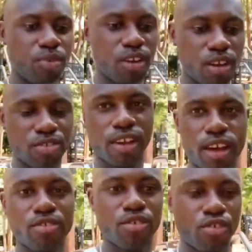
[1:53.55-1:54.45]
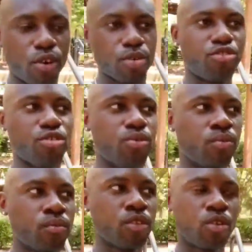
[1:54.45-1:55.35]
Because they like just going to
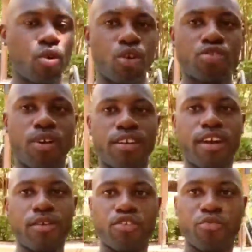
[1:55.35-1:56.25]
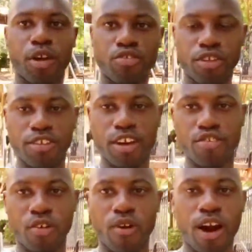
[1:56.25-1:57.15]
course around area, especially
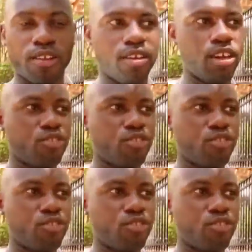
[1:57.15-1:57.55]
downtown Raleigh.